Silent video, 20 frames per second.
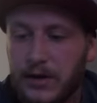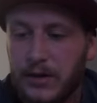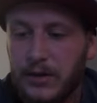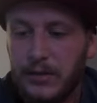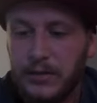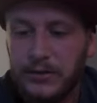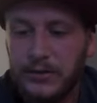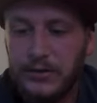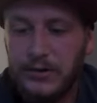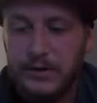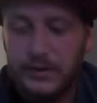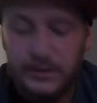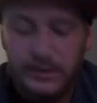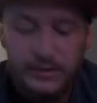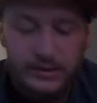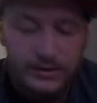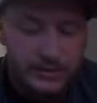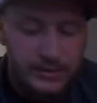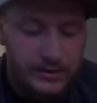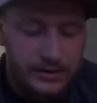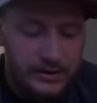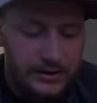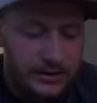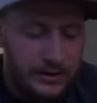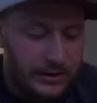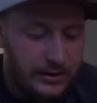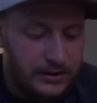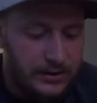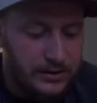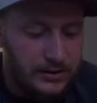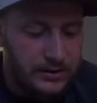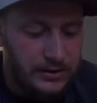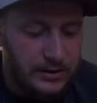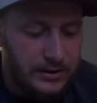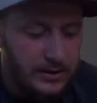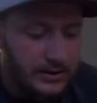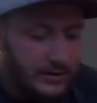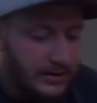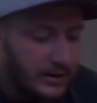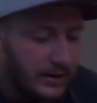couple scrunchies just in case she
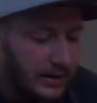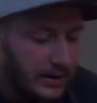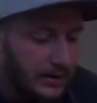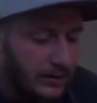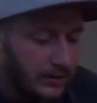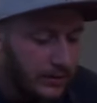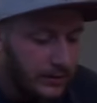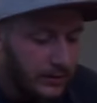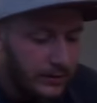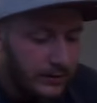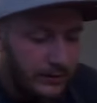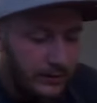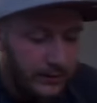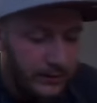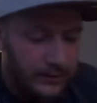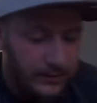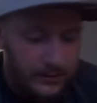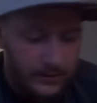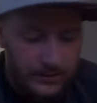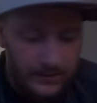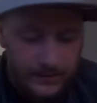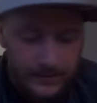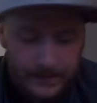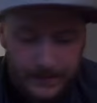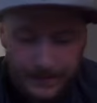takes it out or gets fussy.